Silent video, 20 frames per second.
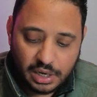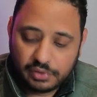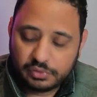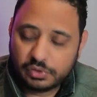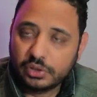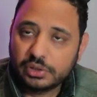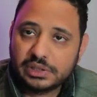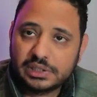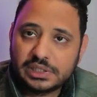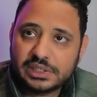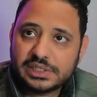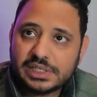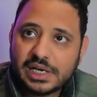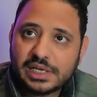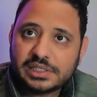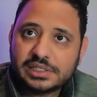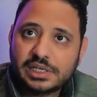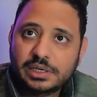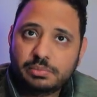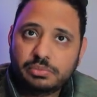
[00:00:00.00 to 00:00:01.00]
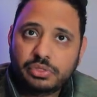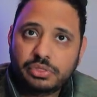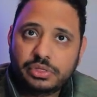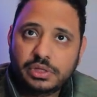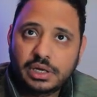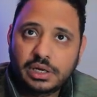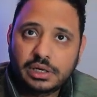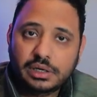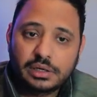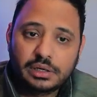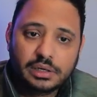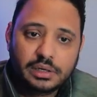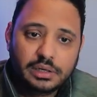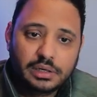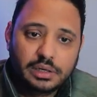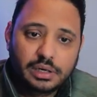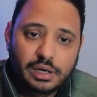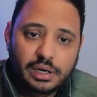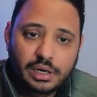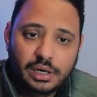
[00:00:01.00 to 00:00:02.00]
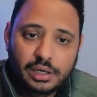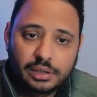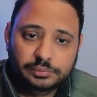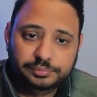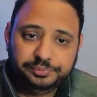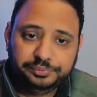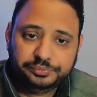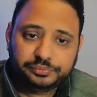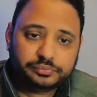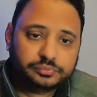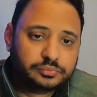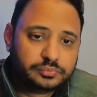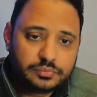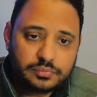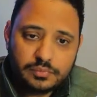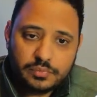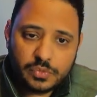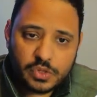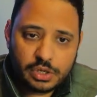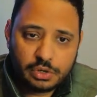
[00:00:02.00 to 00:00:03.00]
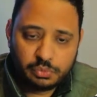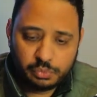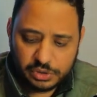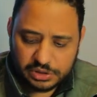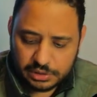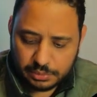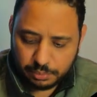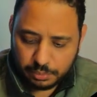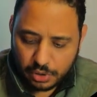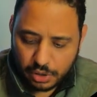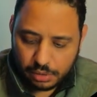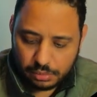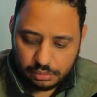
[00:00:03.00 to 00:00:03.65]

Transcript: I've got the exact same thing um, with the,